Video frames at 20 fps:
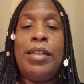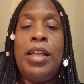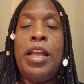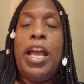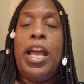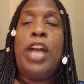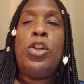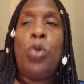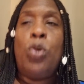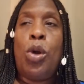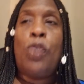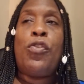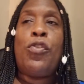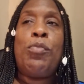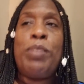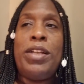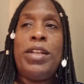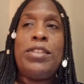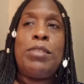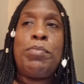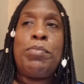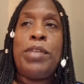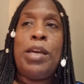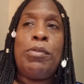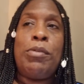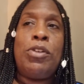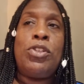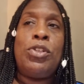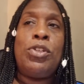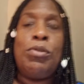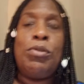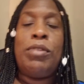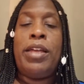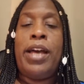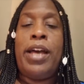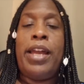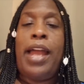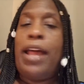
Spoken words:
In order for me to be able to do that,